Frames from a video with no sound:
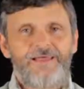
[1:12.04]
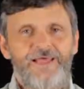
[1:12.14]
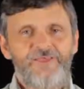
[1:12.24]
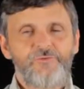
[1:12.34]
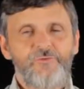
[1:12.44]

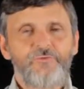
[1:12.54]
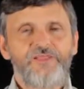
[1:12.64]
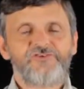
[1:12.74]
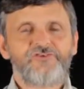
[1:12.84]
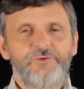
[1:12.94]
As with all
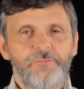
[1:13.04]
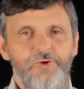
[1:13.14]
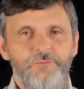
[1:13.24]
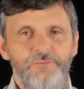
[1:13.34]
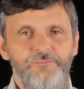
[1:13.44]
engineering
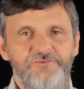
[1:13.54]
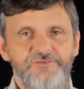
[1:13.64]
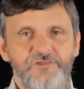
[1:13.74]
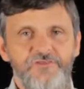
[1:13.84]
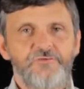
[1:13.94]

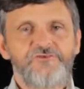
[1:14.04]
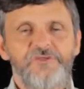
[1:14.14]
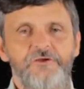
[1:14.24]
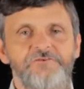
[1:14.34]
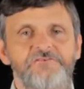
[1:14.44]
problems, there is
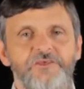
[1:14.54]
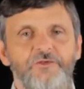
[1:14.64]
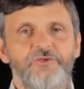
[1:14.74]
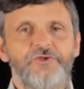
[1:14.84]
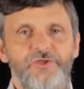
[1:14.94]
no
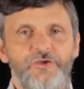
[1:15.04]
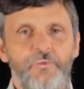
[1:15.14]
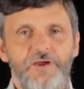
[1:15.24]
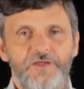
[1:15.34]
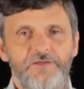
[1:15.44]
single
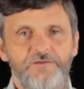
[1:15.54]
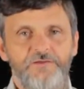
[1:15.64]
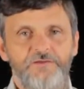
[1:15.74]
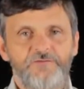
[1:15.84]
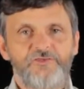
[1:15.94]
unique way
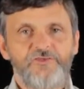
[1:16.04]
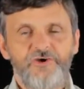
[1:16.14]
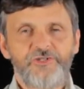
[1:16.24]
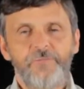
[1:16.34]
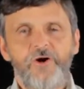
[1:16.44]
to
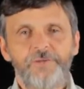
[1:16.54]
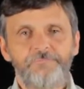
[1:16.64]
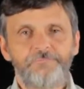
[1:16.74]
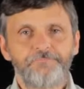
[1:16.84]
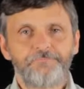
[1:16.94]
design a mine.
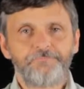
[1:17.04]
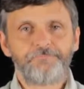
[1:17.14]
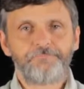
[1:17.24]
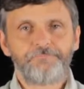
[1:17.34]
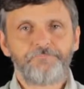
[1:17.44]

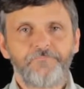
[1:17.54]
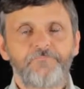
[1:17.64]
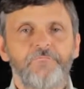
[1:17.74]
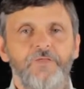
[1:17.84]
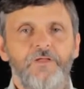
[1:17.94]

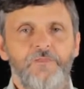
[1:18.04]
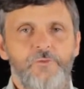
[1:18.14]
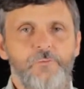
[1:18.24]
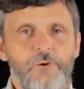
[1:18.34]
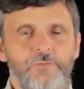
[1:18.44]

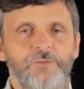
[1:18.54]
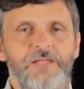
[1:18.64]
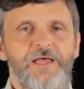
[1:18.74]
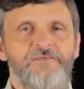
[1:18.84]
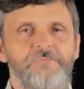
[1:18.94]
There are
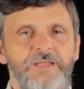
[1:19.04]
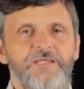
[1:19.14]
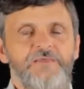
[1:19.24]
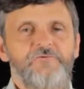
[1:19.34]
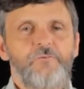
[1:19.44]
probably as
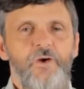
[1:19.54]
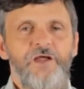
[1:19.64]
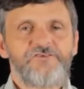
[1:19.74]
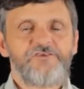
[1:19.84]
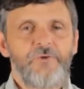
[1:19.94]
many different
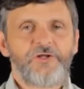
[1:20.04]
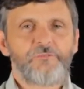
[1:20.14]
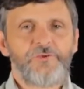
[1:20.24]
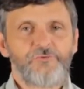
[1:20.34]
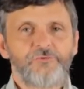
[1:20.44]
ways to mine
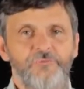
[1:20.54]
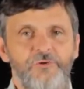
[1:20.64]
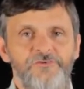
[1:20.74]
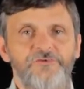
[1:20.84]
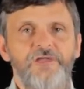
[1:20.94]
a mineral
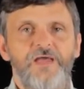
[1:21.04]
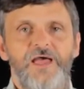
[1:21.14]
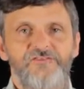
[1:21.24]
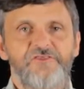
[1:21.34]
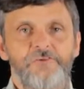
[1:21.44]
deposit
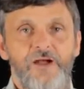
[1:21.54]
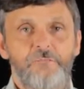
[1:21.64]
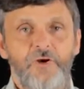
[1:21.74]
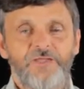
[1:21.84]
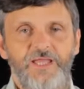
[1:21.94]
as there are
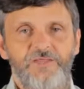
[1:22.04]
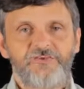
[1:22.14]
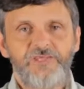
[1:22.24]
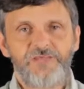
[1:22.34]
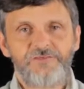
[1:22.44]
mining
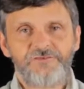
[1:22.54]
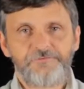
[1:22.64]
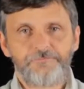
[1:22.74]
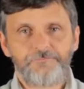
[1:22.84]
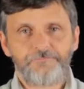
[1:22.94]
engineers.